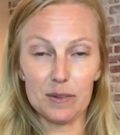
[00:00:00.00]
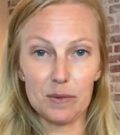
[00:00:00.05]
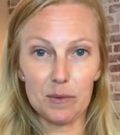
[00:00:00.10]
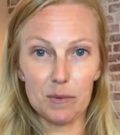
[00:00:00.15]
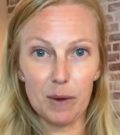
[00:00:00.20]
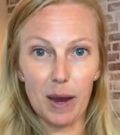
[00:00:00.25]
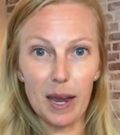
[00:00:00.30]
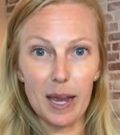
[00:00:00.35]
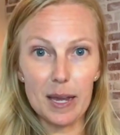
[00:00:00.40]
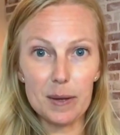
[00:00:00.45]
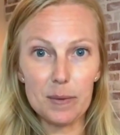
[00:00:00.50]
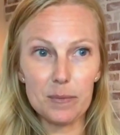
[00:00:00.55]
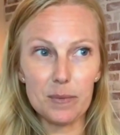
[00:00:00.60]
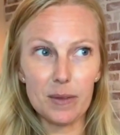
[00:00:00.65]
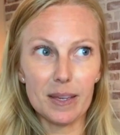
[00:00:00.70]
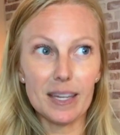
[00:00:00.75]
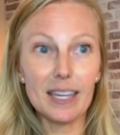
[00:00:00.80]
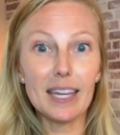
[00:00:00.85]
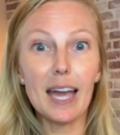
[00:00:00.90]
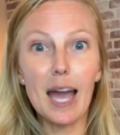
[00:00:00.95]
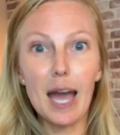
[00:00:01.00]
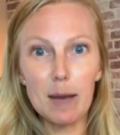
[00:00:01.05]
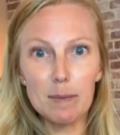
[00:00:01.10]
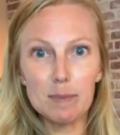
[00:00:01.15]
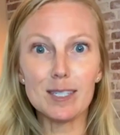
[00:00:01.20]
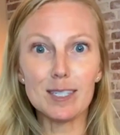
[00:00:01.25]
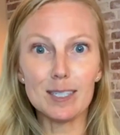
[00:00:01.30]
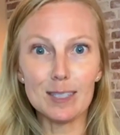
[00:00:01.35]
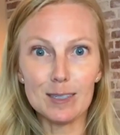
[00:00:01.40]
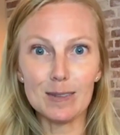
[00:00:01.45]
Right?
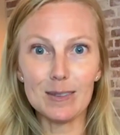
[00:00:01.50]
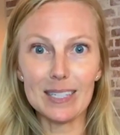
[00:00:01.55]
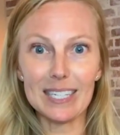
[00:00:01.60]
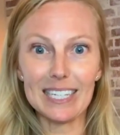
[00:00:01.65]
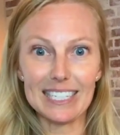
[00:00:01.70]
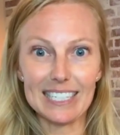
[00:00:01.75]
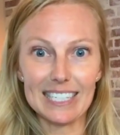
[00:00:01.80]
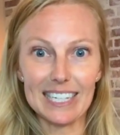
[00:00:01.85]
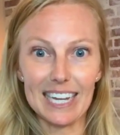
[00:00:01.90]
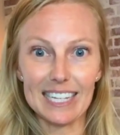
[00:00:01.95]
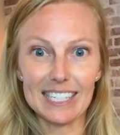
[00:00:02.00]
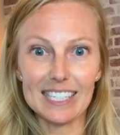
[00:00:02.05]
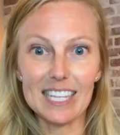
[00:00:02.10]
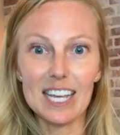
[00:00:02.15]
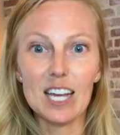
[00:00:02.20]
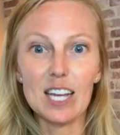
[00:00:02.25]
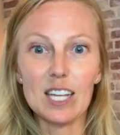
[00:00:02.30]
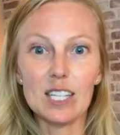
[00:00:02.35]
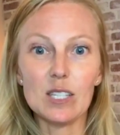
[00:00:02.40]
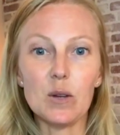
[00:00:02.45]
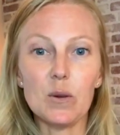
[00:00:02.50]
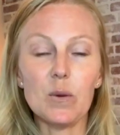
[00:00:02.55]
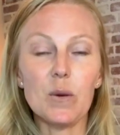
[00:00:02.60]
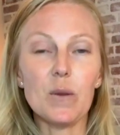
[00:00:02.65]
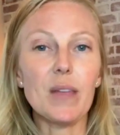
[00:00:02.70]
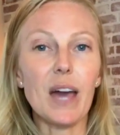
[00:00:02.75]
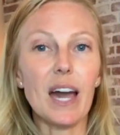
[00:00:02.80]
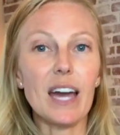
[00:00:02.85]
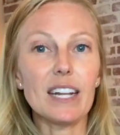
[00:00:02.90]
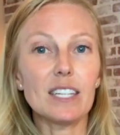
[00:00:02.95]
Absolutely it does. So
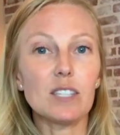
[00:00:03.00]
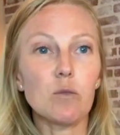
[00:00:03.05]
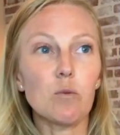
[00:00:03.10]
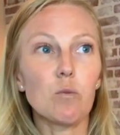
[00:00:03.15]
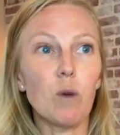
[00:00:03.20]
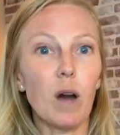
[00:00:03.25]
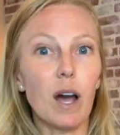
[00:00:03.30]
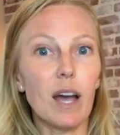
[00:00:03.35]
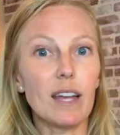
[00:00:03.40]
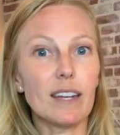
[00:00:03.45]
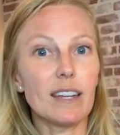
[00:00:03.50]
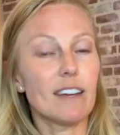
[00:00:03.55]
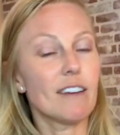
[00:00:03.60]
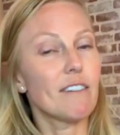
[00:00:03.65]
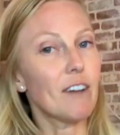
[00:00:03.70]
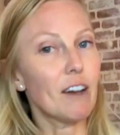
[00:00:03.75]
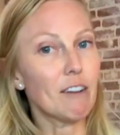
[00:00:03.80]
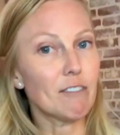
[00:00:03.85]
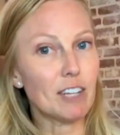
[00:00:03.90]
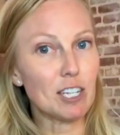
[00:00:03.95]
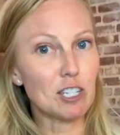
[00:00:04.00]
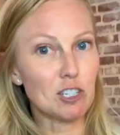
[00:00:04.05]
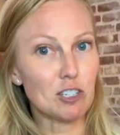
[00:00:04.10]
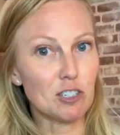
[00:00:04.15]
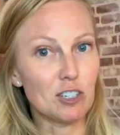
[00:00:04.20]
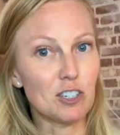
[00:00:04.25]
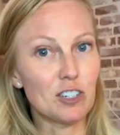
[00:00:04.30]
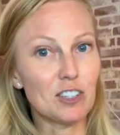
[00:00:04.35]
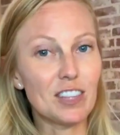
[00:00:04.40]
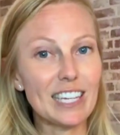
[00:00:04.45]
that is one foundational
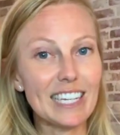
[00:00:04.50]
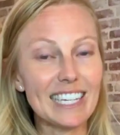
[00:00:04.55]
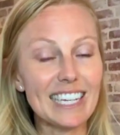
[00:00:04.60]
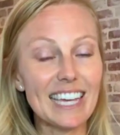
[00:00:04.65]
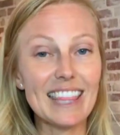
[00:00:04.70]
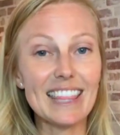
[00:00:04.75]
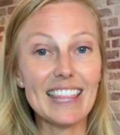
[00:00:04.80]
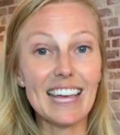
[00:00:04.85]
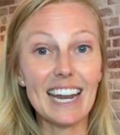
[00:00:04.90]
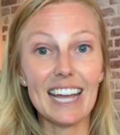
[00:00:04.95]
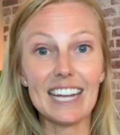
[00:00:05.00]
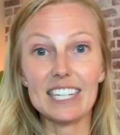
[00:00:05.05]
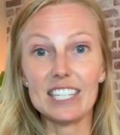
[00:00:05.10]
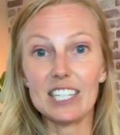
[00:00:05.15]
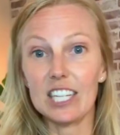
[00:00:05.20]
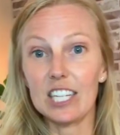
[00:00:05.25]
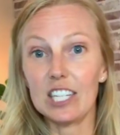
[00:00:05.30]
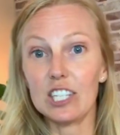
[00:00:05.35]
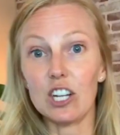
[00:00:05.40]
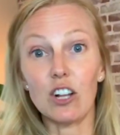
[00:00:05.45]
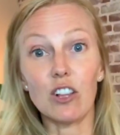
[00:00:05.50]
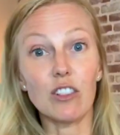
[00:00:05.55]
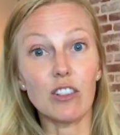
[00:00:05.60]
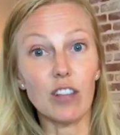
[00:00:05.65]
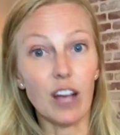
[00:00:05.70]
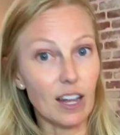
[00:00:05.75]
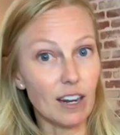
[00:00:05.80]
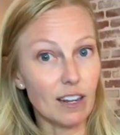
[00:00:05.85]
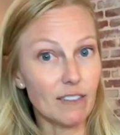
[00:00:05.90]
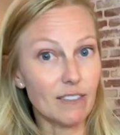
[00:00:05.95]
thing that I teach a
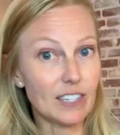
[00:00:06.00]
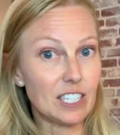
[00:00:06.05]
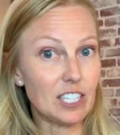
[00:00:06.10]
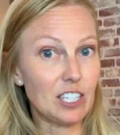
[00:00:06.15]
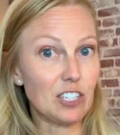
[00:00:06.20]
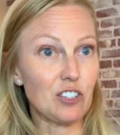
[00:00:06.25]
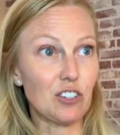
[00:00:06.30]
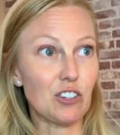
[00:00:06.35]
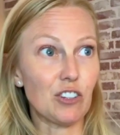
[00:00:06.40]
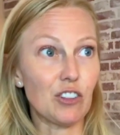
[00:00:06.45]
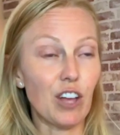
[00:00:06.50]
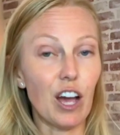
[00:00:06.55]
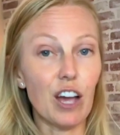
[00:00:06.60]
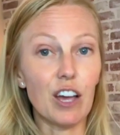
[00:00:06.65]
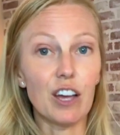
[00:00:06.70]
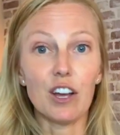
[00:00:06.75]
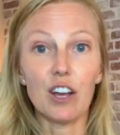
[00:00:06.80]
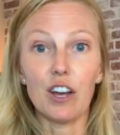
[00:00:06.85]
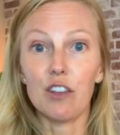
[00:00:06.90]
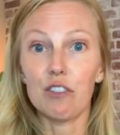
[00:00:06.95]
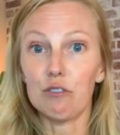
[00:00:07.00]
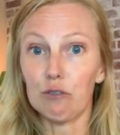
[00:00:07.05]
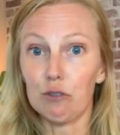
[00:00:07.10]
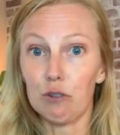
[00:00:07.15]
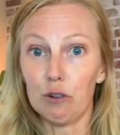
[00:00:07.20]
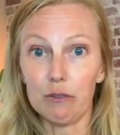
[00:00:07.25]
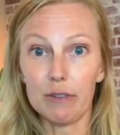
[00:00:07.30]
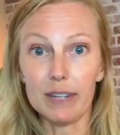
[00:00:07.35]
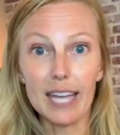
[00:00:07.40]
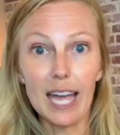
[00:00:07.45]
lot of. I teach it a lot through core
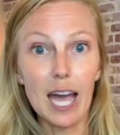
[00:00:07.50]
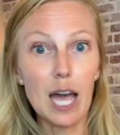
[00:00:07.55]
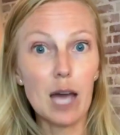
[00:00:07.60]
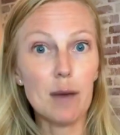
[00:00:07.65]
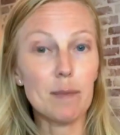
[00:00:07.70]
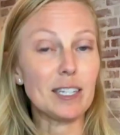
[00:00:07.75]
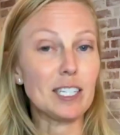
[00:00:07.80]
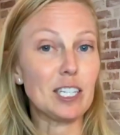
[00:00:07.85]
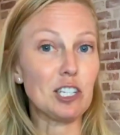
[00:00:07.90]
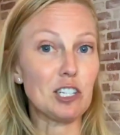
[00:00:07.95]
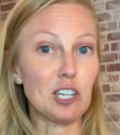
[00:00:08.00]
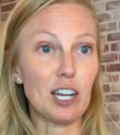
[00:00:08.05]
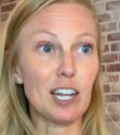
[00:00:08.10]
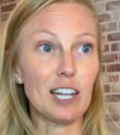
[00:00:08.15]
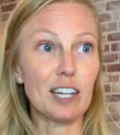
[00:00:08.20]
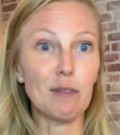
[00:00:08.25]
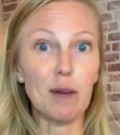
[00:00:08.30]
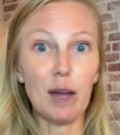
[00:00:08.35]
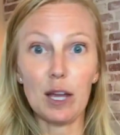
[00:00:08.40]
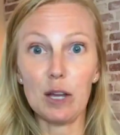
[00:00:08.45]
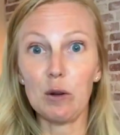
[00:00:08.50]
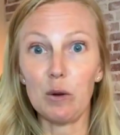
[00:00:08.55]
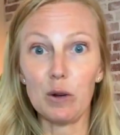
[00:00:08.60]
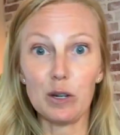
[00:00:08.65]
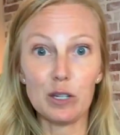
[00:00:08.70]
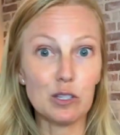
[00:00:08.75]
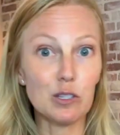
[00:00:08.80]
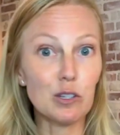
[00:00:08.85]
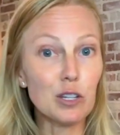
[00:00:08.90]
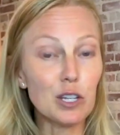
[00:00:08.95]
rehab. I teach it in my core
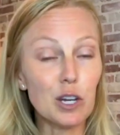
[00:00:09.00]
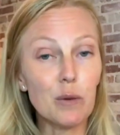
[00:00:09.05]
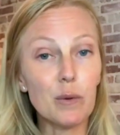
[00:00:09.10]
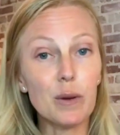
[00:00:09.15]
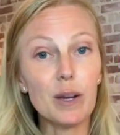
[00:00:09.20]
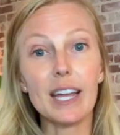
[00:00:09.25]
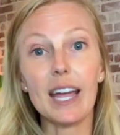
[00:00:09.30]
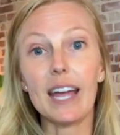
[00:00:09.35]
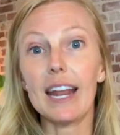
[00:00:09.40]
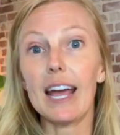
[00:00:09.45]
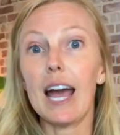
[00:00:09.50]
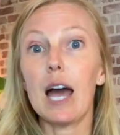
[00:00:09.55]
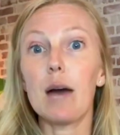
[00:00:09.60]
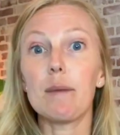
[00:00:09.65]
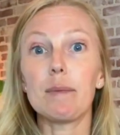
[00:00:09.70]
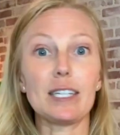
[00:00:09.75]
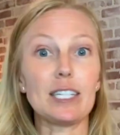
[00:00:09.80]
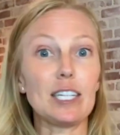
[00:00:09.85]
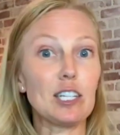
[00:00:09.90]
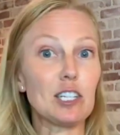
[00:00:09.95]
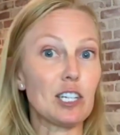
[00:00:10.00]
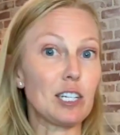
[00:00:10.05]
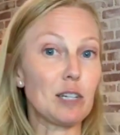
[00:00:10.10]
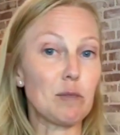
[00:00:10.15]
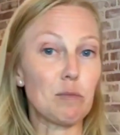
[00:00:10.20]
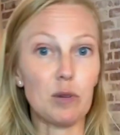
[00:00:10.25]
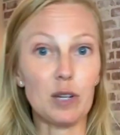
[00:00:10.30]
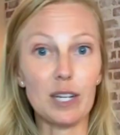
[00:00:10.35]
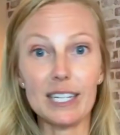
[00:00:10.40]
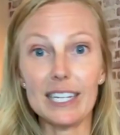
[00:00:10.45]
studio workout app. I teach it in
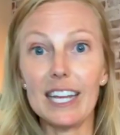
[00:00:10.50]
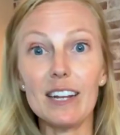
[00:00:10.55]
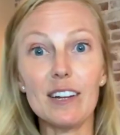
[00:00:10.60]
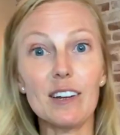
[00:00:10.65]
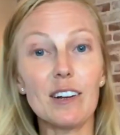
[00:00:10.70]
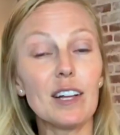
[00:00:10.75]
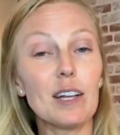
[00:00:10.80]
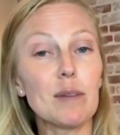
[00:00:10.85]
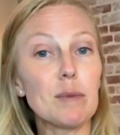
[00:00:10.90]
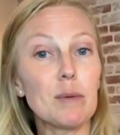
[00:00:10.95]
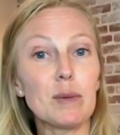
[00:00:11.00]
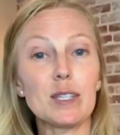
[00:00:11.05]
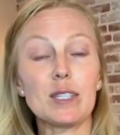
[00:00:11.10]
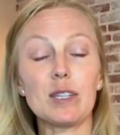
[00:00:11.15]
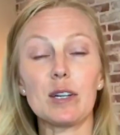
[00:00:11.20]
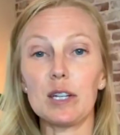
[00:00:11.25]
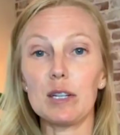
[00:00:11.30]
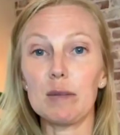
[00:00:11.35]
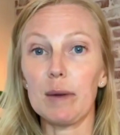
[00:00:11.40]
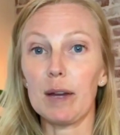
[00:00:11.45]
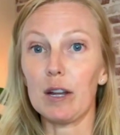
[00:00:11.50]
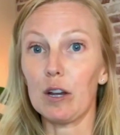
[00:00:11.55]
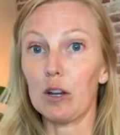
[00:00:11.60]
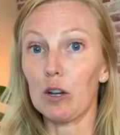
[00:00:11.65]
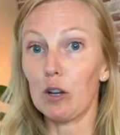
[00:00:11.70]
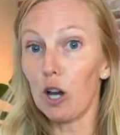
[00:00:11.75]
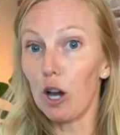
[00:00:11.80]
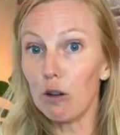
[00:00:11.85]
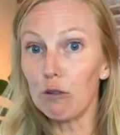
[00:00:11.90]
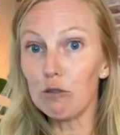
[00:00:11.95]
prenatal. I'm always talking about it on
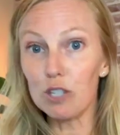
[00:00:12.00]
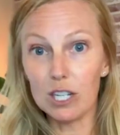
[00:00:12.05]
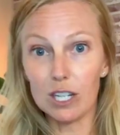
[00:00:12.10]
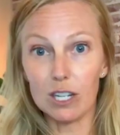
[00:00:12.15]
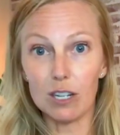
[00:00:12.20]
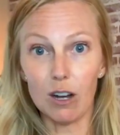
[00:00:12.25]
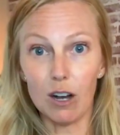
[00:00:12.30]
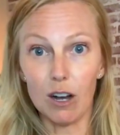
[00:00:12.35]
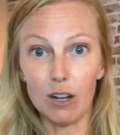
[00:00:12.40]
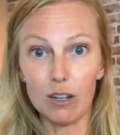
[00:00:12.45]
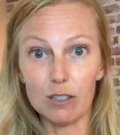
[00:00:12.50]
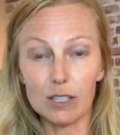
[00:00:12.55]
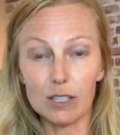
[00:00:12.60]
coaching calls.